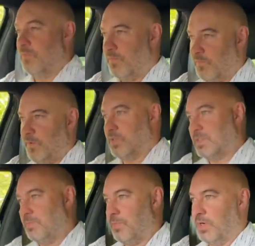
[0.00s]
First
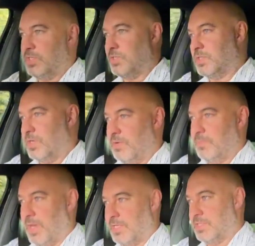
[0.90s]
impressions going
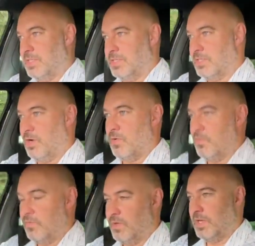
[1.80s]
back to this
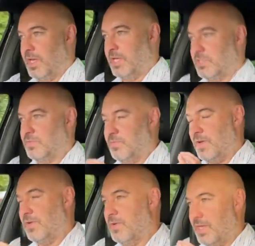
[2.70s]
Golf, it's
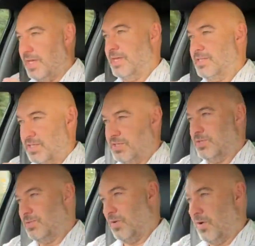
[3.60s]
very easy to
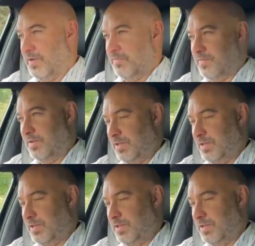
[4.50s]
drive.